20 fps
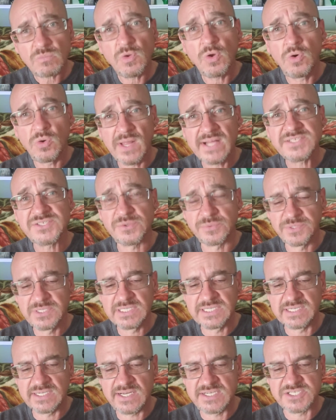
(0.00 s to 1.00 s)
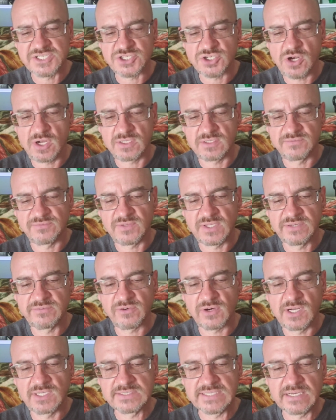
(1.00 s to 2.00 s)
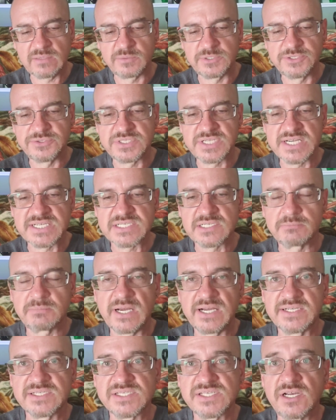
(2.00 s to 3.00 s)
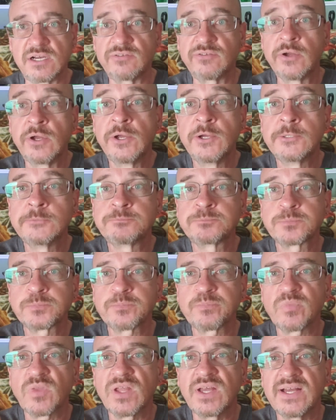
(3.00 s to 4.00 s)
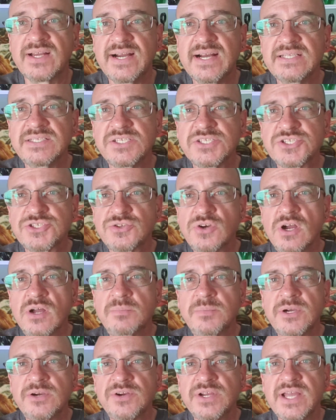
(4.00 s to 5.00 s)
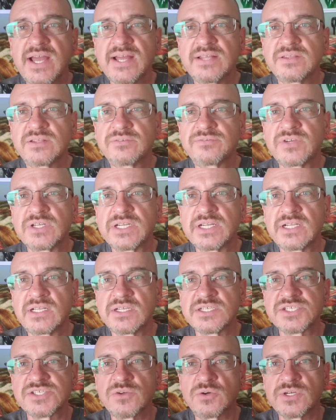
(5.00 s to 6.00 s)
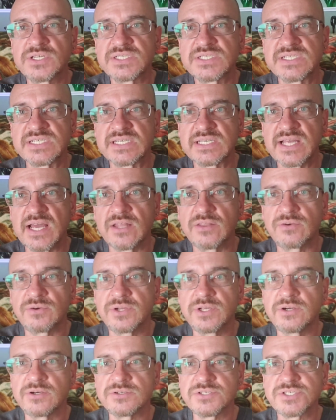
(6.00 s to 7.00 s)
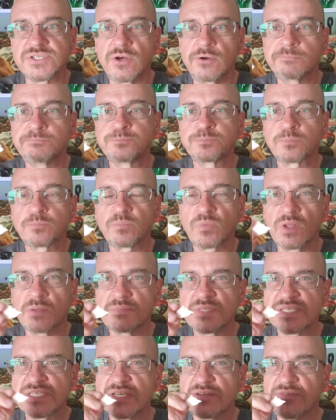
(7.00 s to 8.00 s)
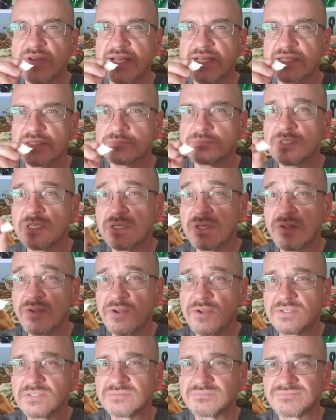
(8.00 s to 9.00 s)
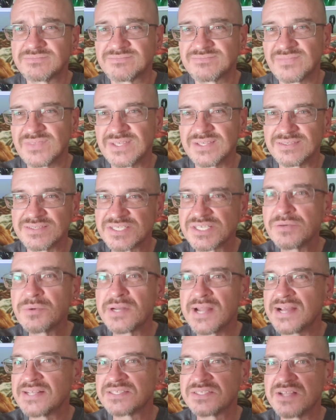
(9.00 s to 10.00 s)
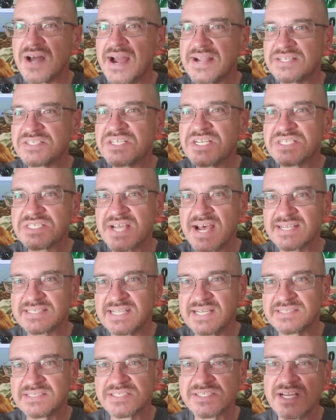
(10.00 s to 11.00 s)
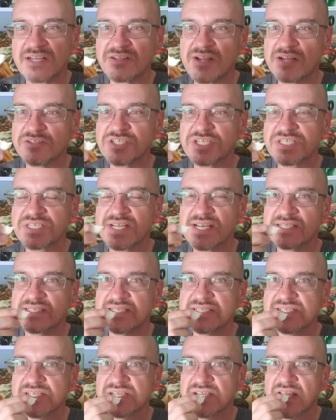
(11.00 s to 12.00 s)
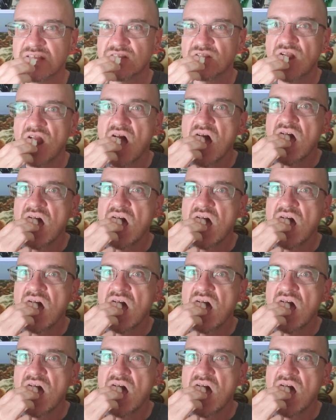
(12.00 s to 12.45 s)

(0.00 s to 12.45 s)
Oh, that's a really nice chocolate flavor on that when you taste it by itself. I got the strawberry and the vanilla sort of together here. So let me see if I can... see what I detect on this. I'll just take these together.